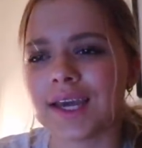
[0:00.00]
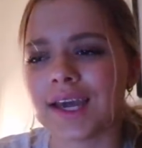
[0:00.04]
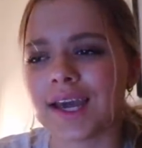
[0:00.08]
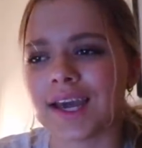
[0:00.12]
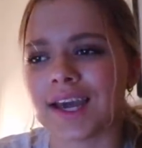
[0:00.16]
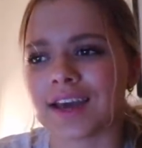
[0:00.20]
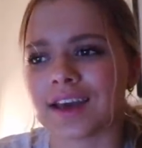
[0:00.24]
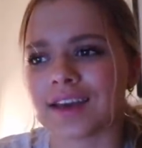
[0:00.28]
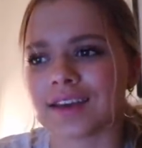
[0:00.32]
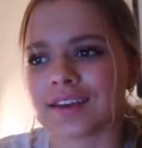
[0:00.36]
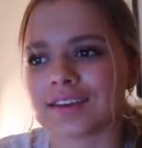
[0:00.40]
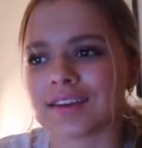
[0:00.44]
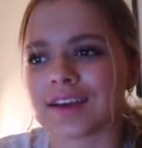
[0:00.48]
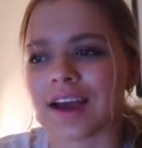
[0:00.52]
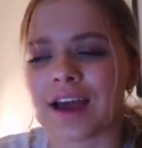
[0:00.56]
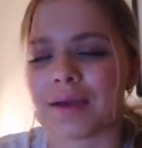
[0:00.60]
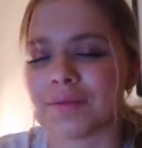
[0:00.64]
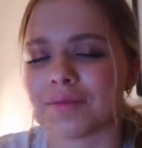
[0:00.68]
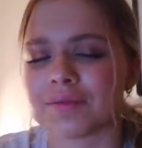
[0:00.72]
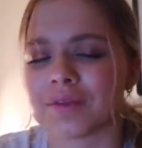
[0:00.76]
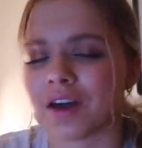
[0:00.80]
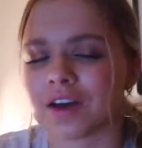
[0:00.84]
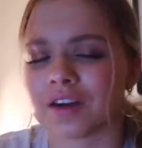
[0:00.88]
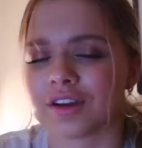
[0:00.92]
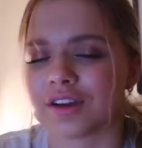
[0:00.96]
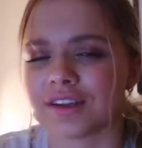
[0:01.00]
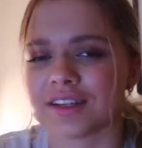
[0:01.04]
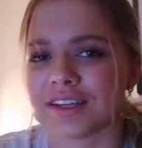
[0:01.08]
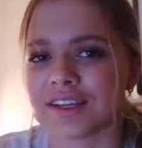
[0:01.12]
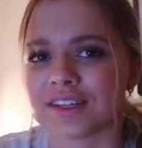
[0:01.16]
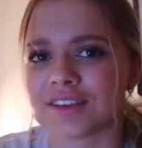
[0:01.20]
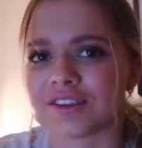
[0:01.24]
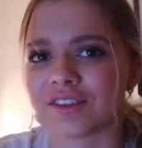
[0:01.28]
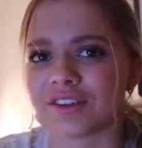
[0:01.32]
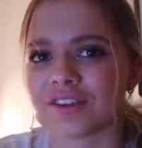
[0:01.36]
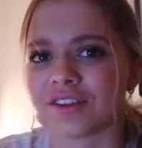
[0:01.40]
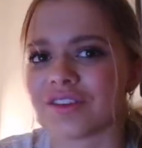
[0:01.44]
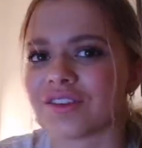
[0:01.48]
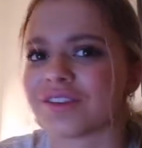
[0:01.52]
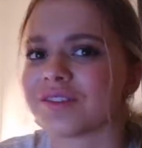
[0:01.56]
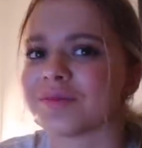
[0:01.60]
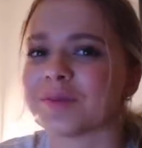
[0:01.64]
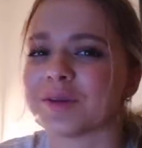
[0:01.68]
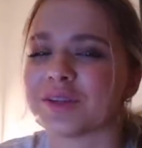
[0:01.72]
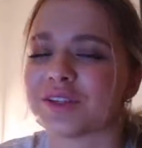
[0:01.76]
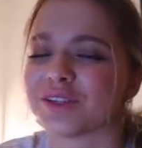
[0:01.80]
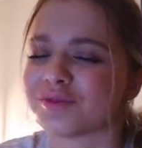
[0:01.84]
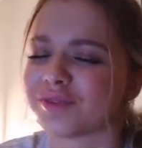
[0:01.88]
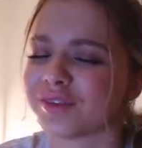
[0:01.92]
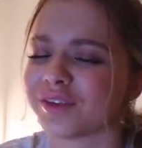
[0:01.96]
and I'm not a good dancer at all, but
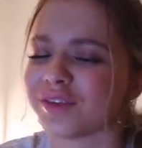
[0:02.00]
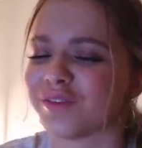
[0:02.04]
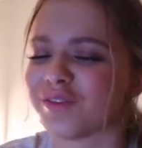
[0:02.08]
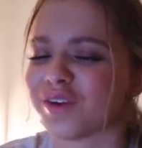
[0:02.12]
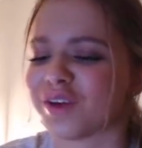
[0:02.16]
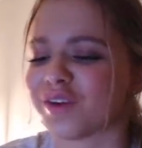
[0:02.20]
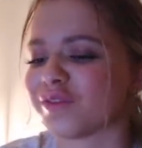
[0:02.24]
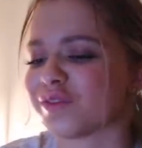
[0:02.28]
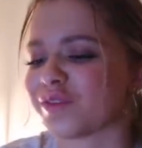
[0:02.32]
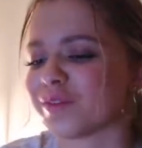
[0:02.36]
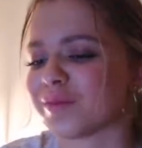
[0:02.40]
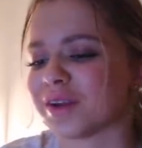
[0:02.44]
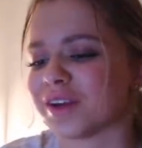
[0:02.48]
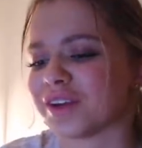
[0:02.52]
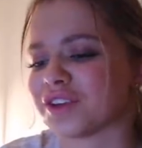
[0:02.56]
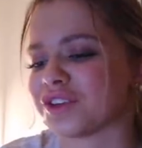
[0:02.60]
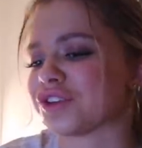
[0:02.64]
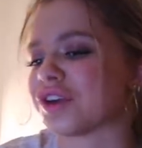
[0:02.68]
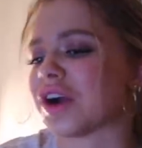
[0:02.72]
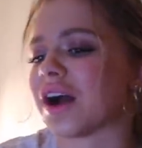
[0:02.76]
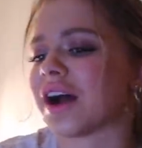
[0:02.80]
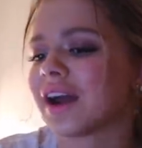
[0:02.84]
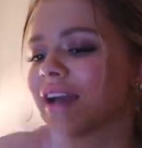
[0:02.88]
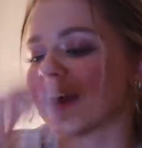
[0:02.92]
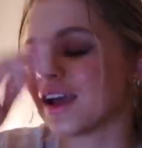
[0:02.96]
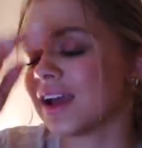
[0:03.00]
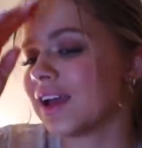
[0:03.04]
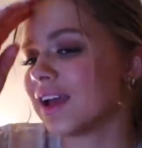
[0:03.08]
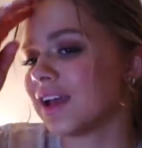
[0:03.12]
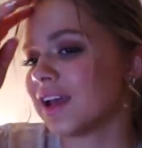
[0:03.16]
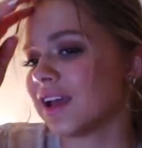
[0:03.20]
it's really fun for me to try